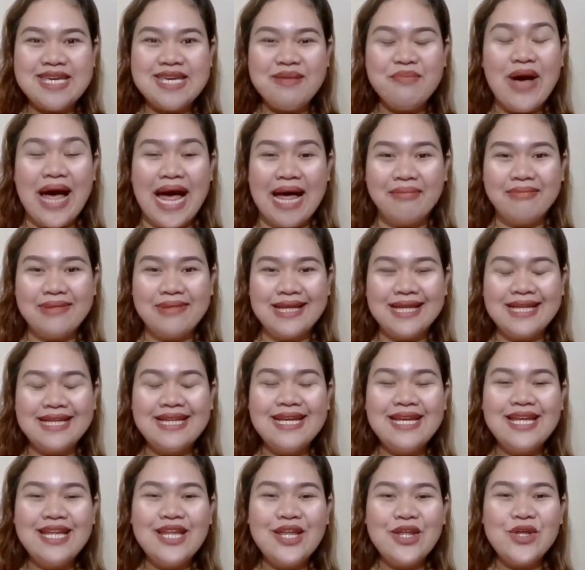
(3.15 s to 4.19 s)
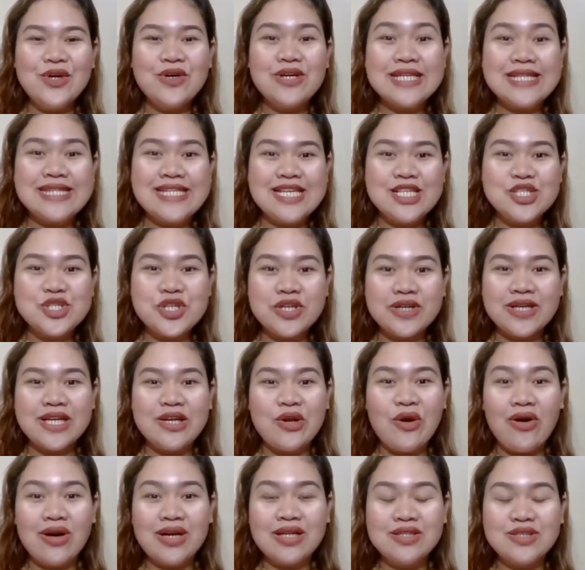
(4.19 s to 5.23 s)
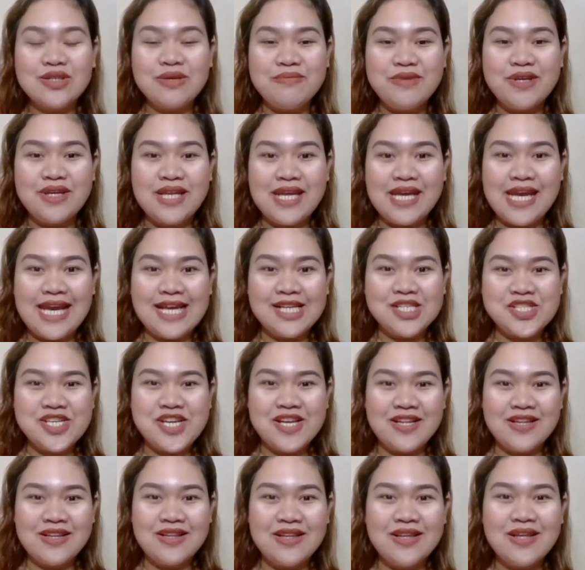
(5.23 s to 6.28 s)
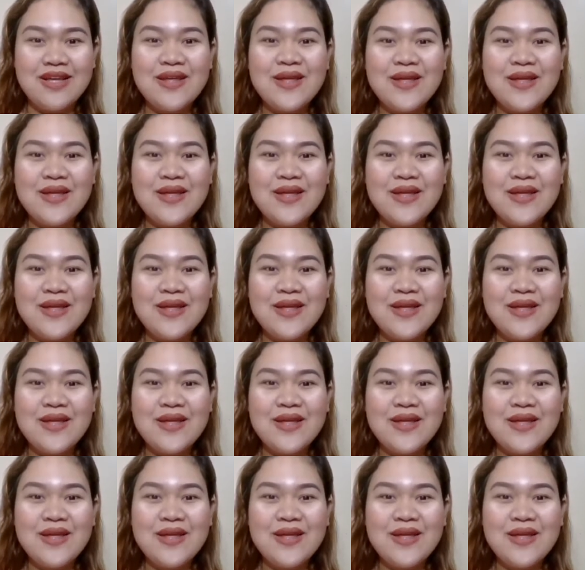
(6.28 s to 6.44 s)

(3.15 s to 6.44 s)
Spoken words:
Muhammad, your teacher in oral communication.